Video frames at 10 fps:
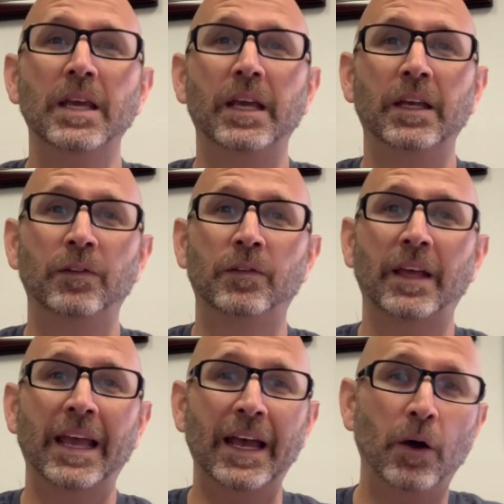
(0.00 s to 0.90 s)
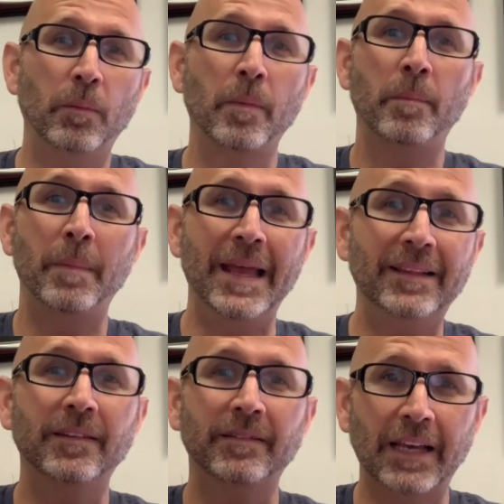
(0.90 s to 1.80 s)
is to help make
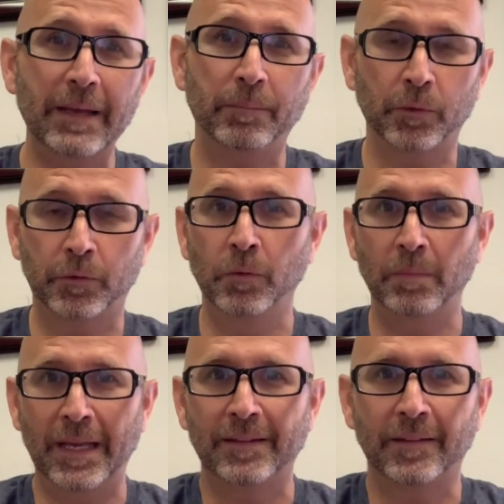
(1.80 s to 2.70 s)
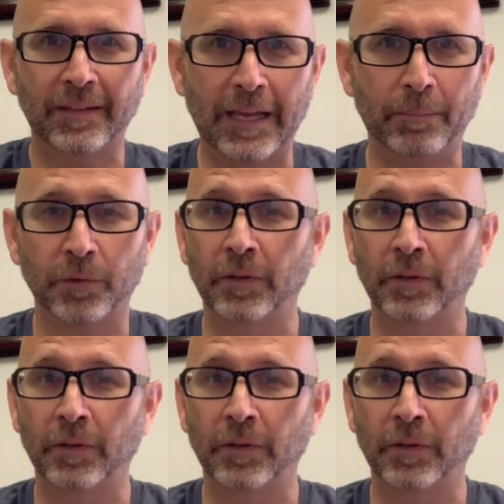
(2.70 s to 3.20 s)
disciples who make disciples.